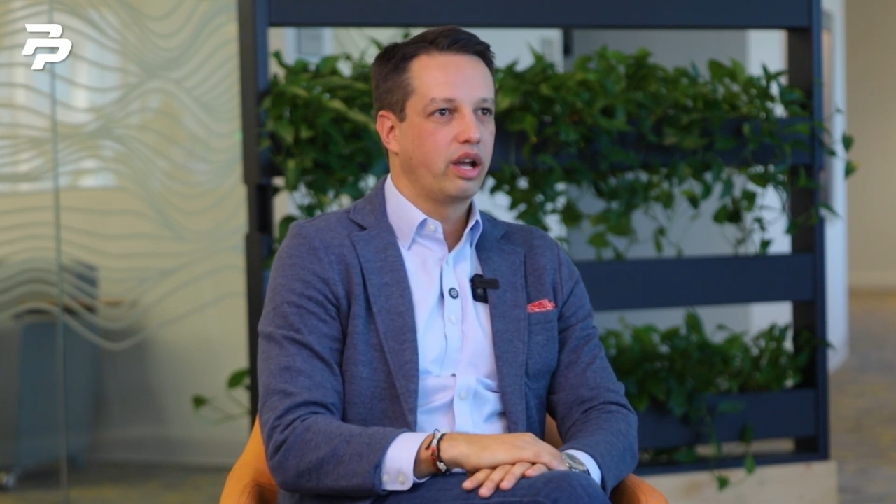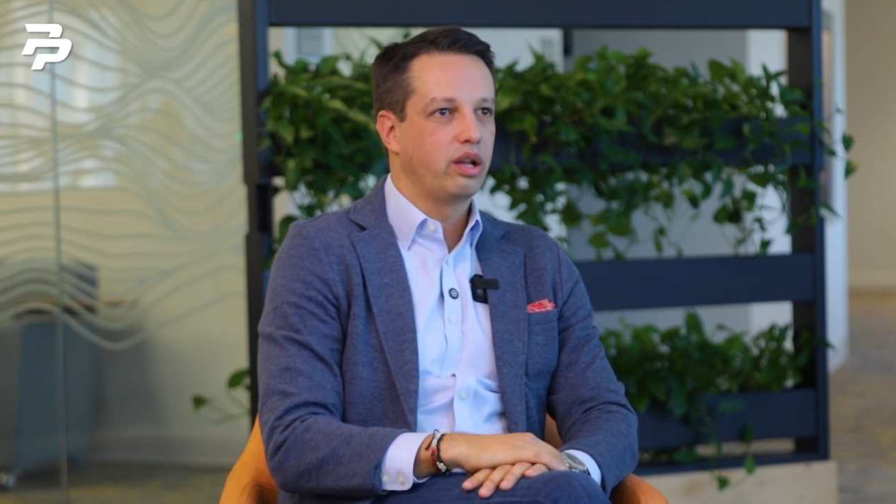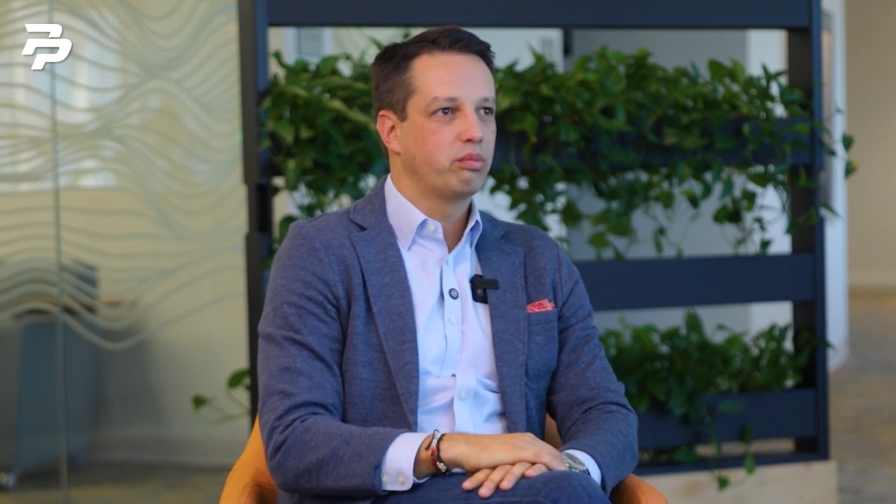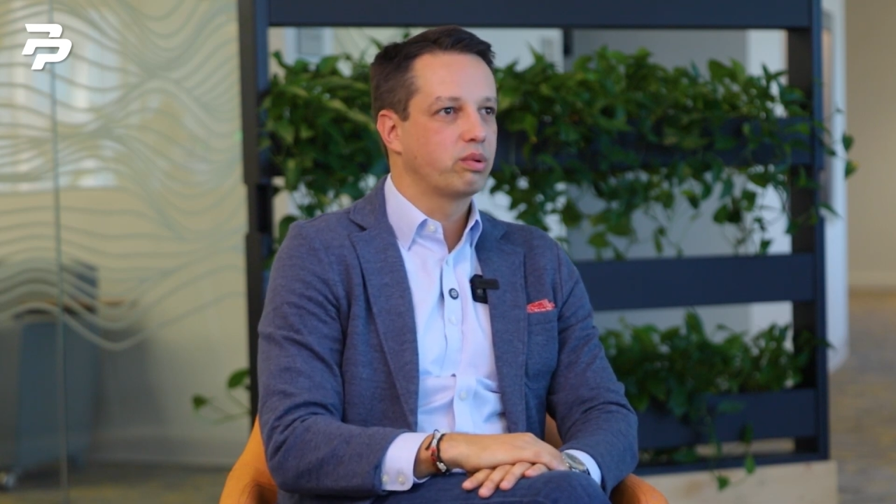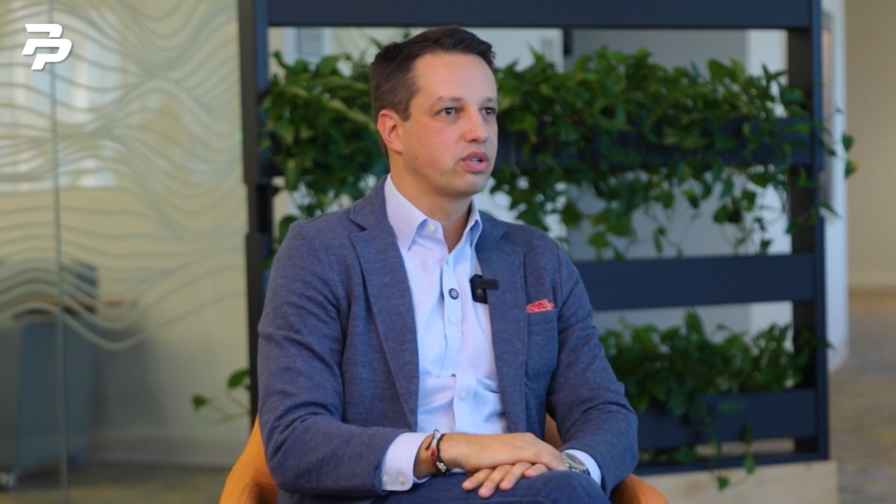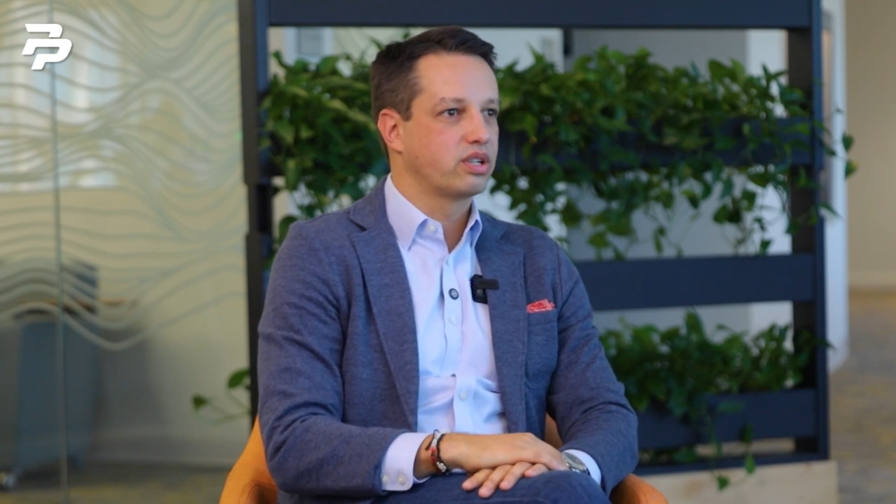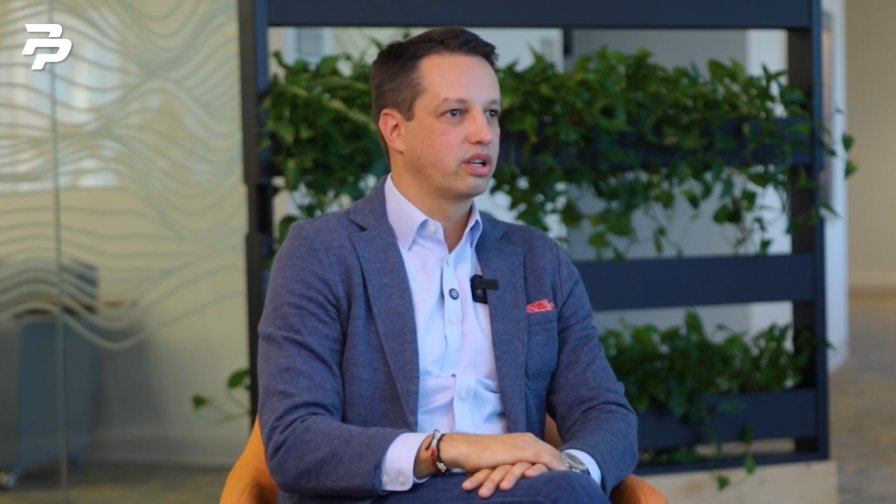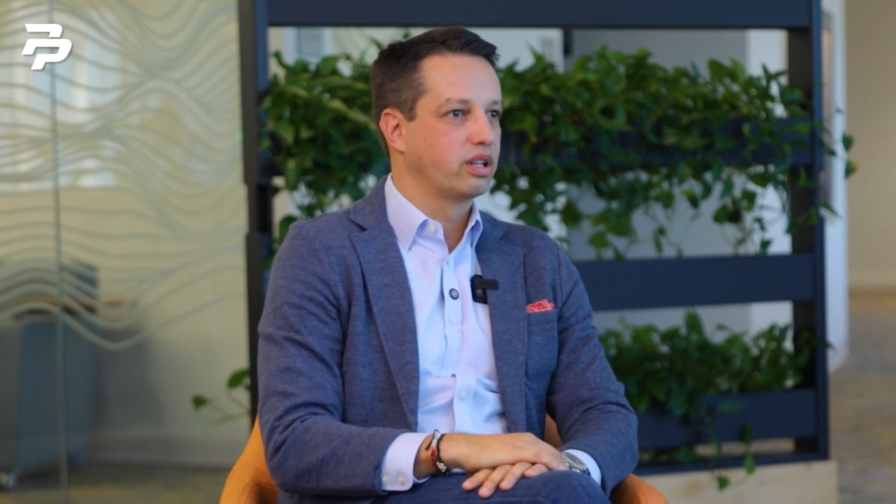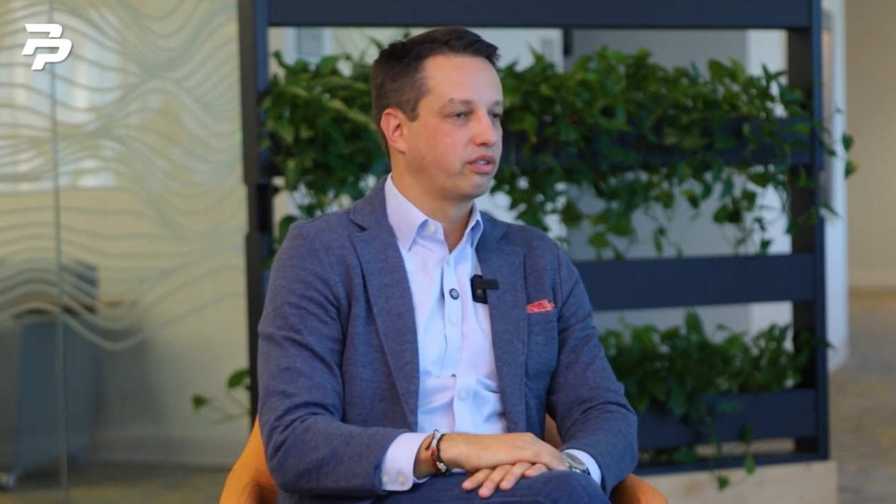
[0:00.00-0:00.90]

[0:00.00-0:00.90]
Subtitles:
in Brazil,